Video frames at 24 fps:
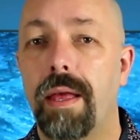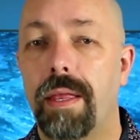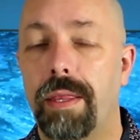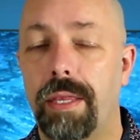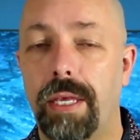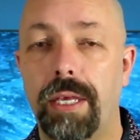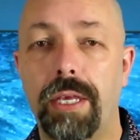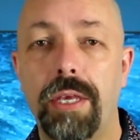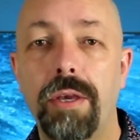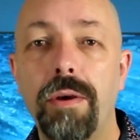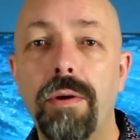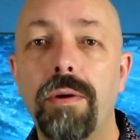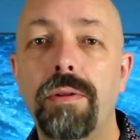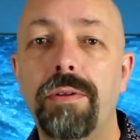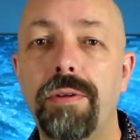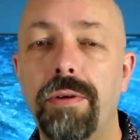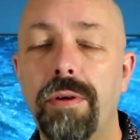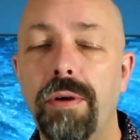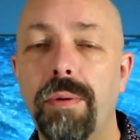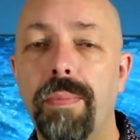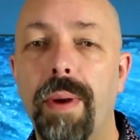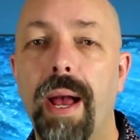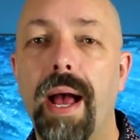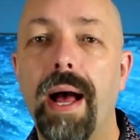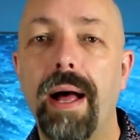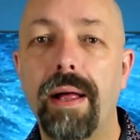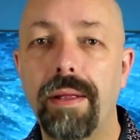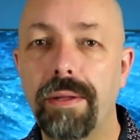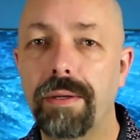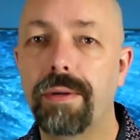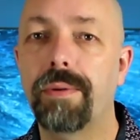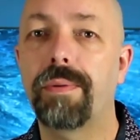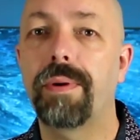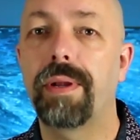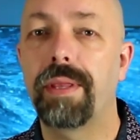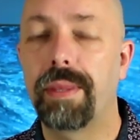The YouTube
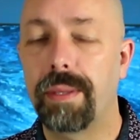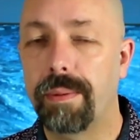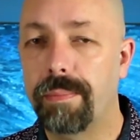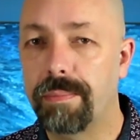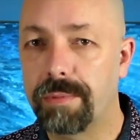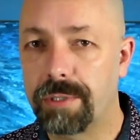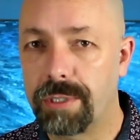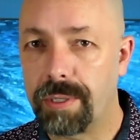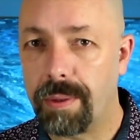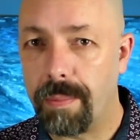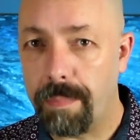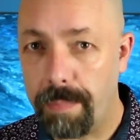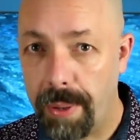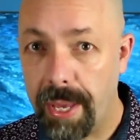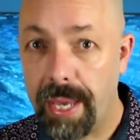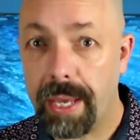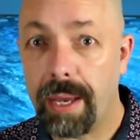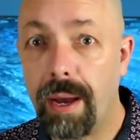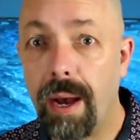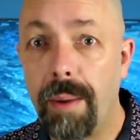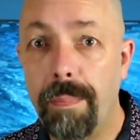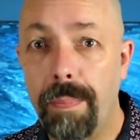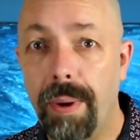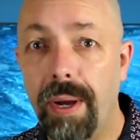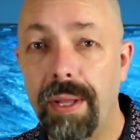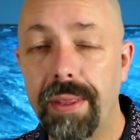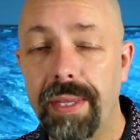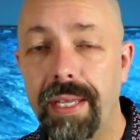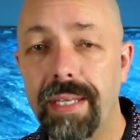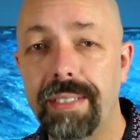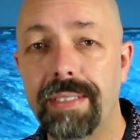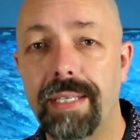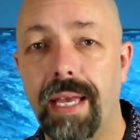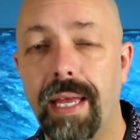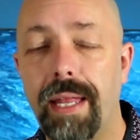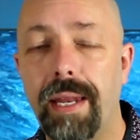algorithms pick up on
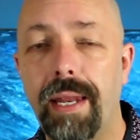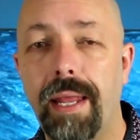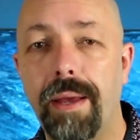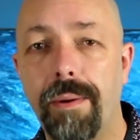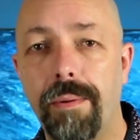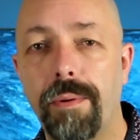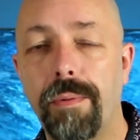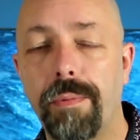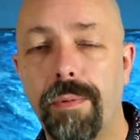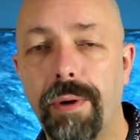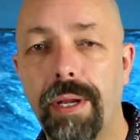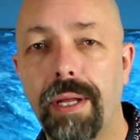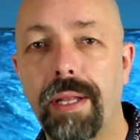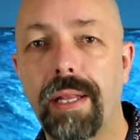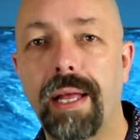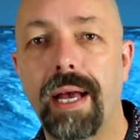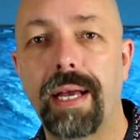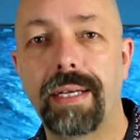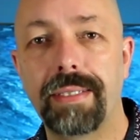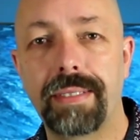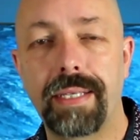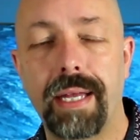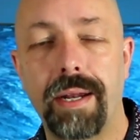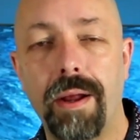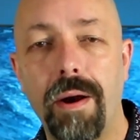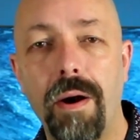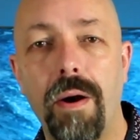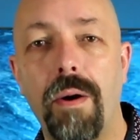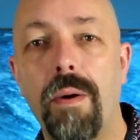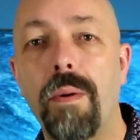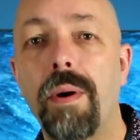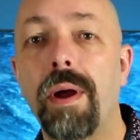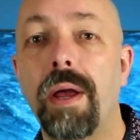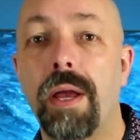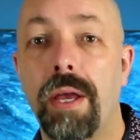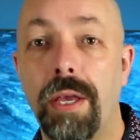this and they will realize that,
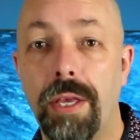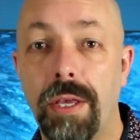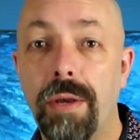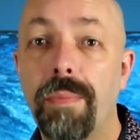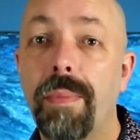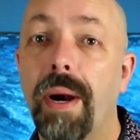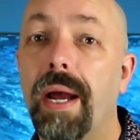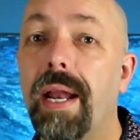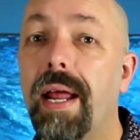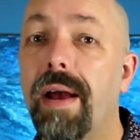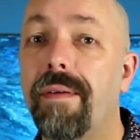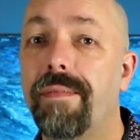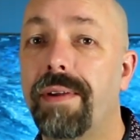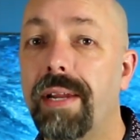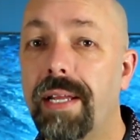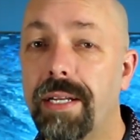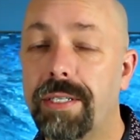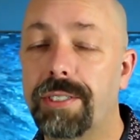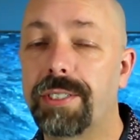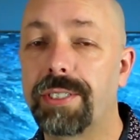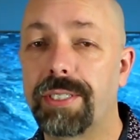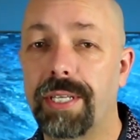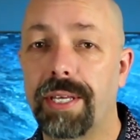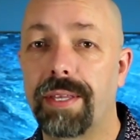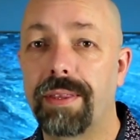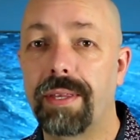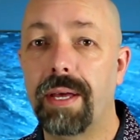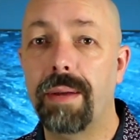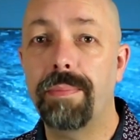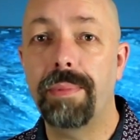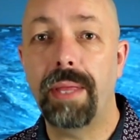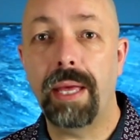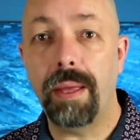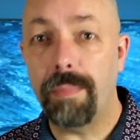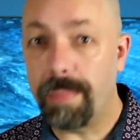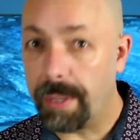oh, you might have an interesting
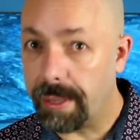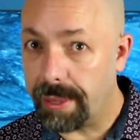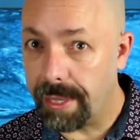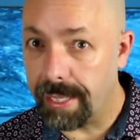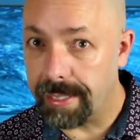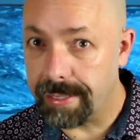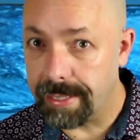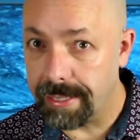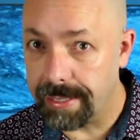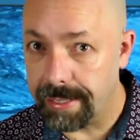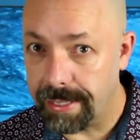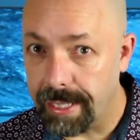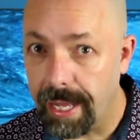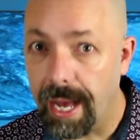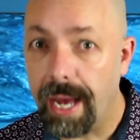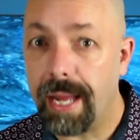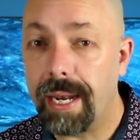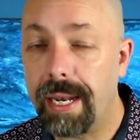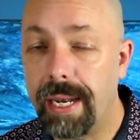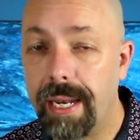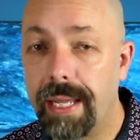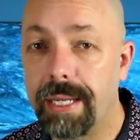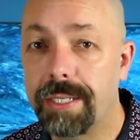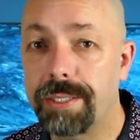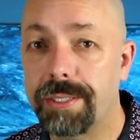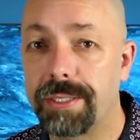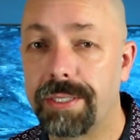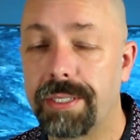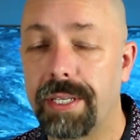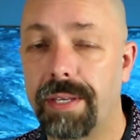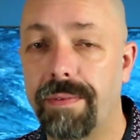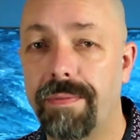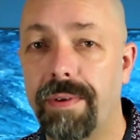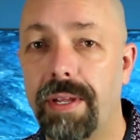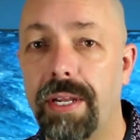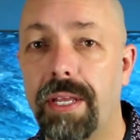thumbnail, but this is not an
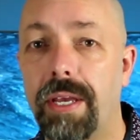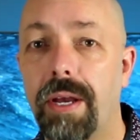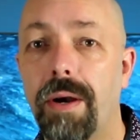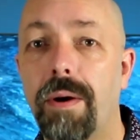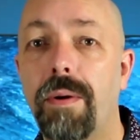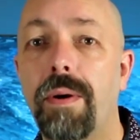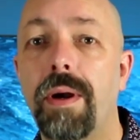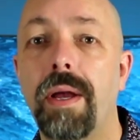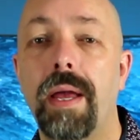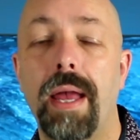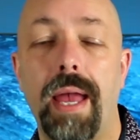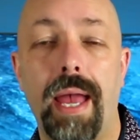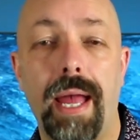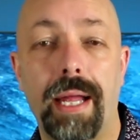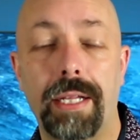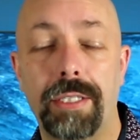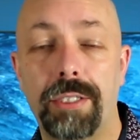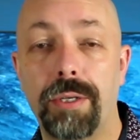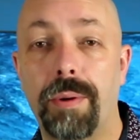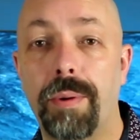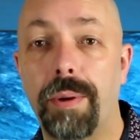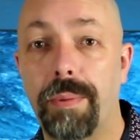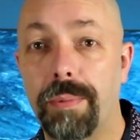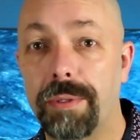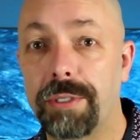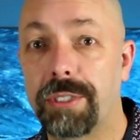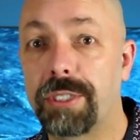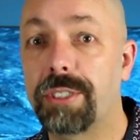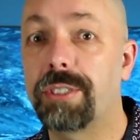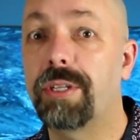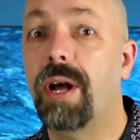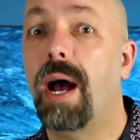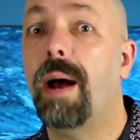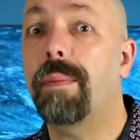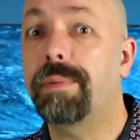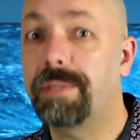interesting video, and so it will
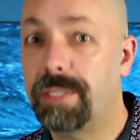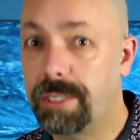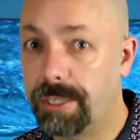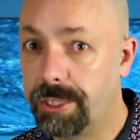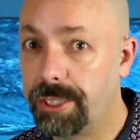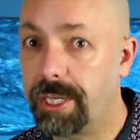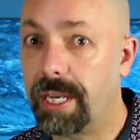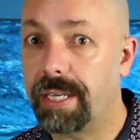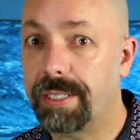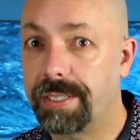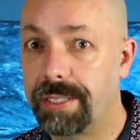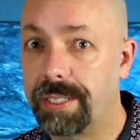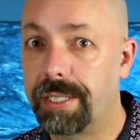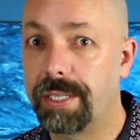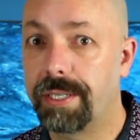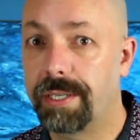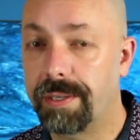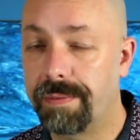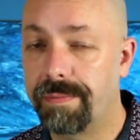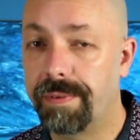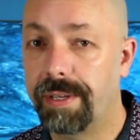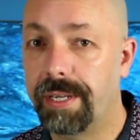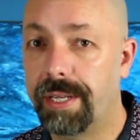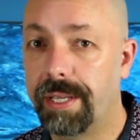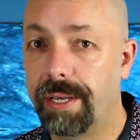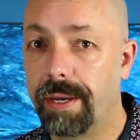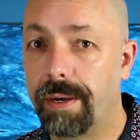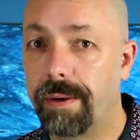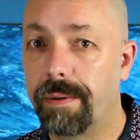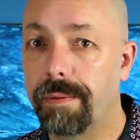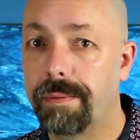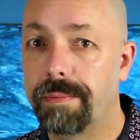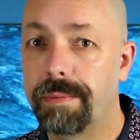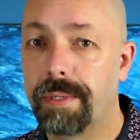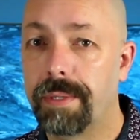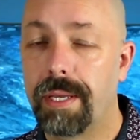stop suggesting your video.
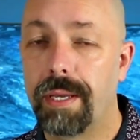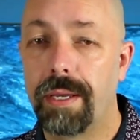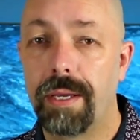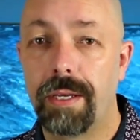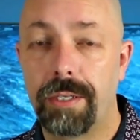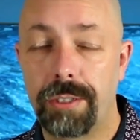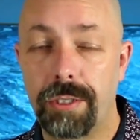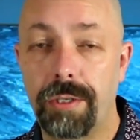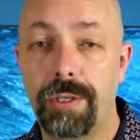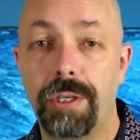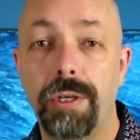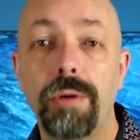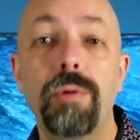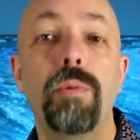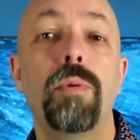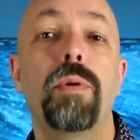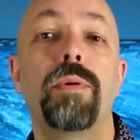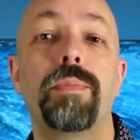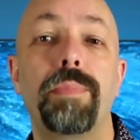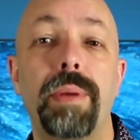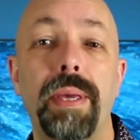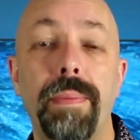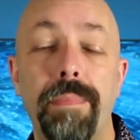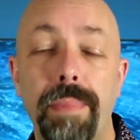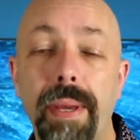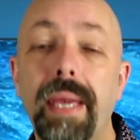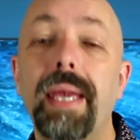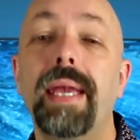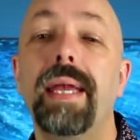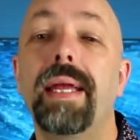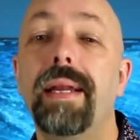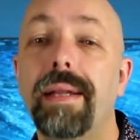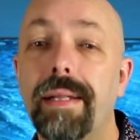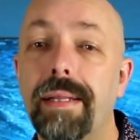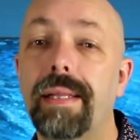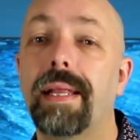So you will be
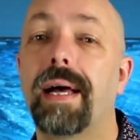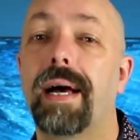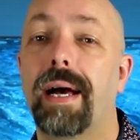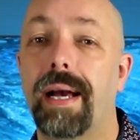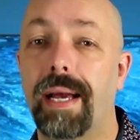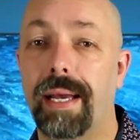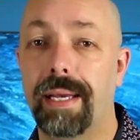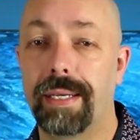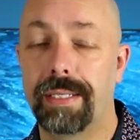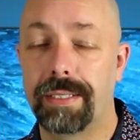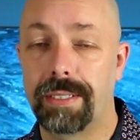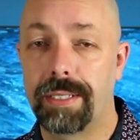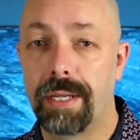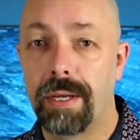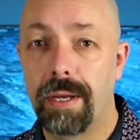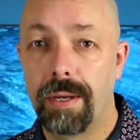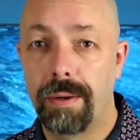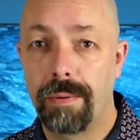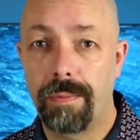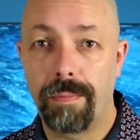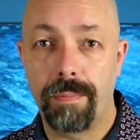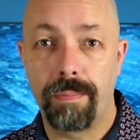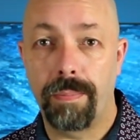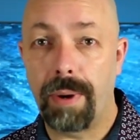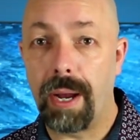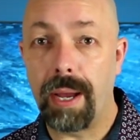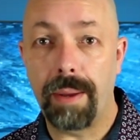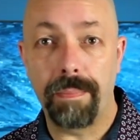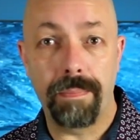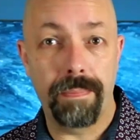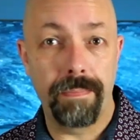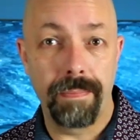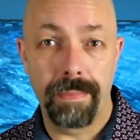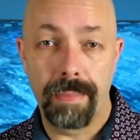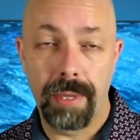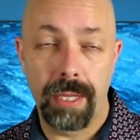penalized by
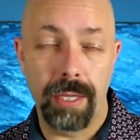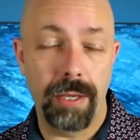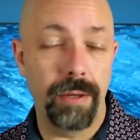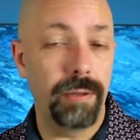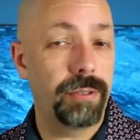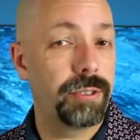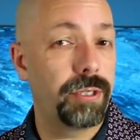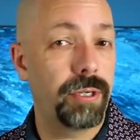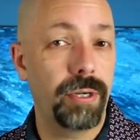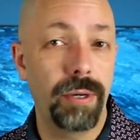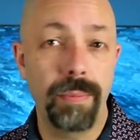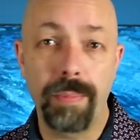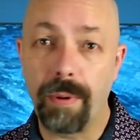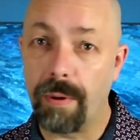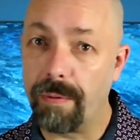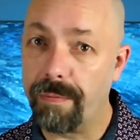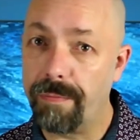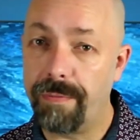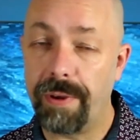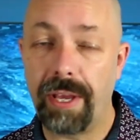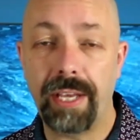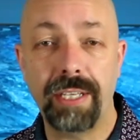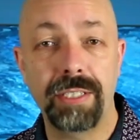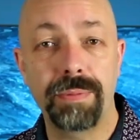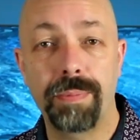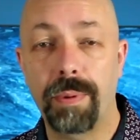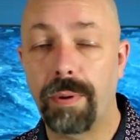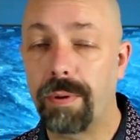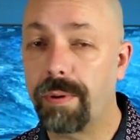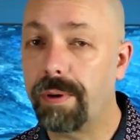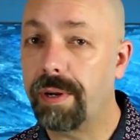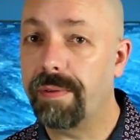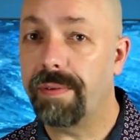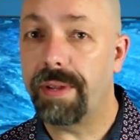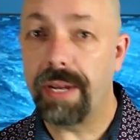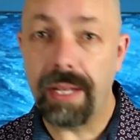YouTube or Facebook
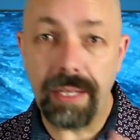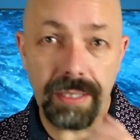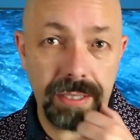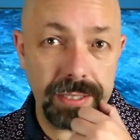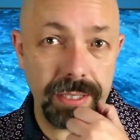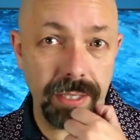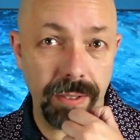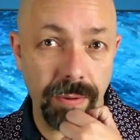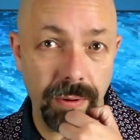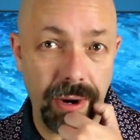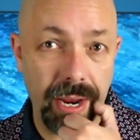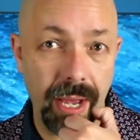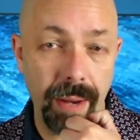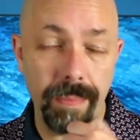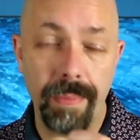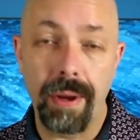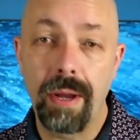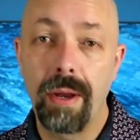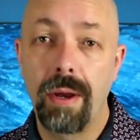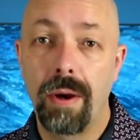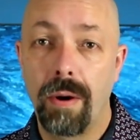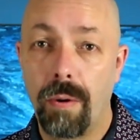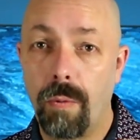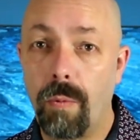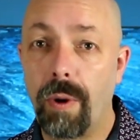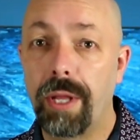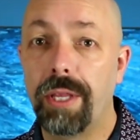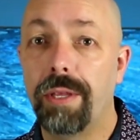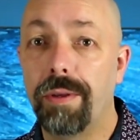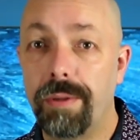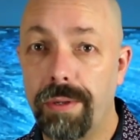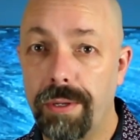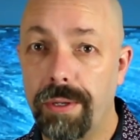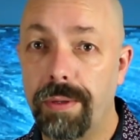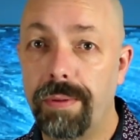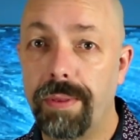or even Instagram when
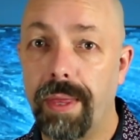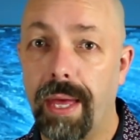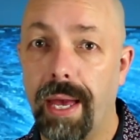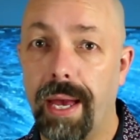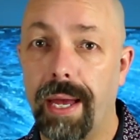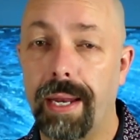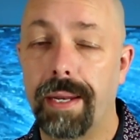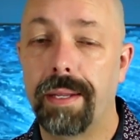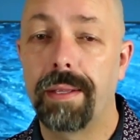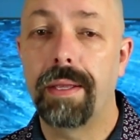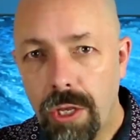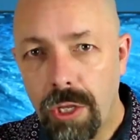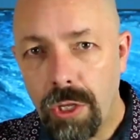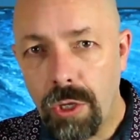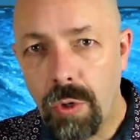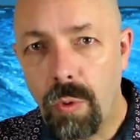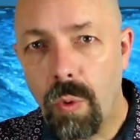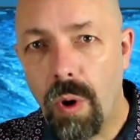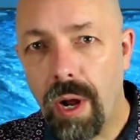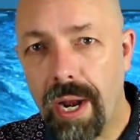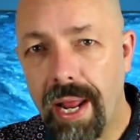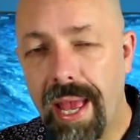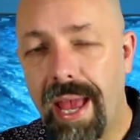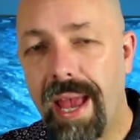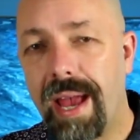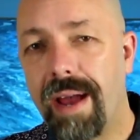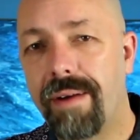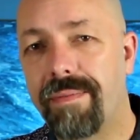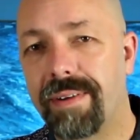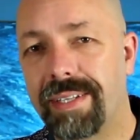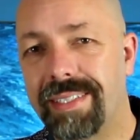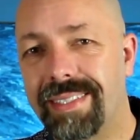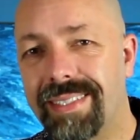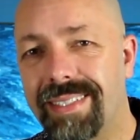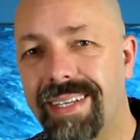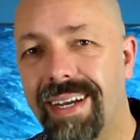you do that. You want to have
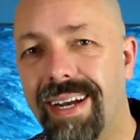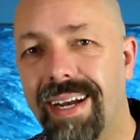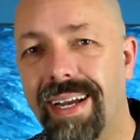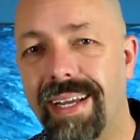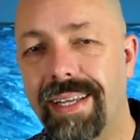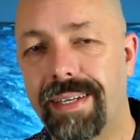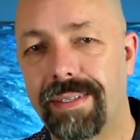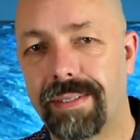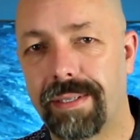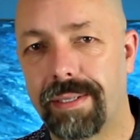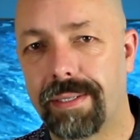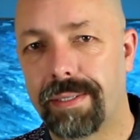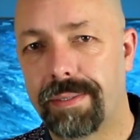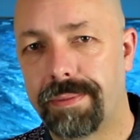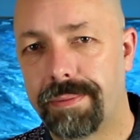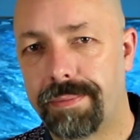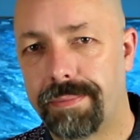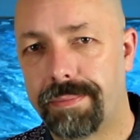a title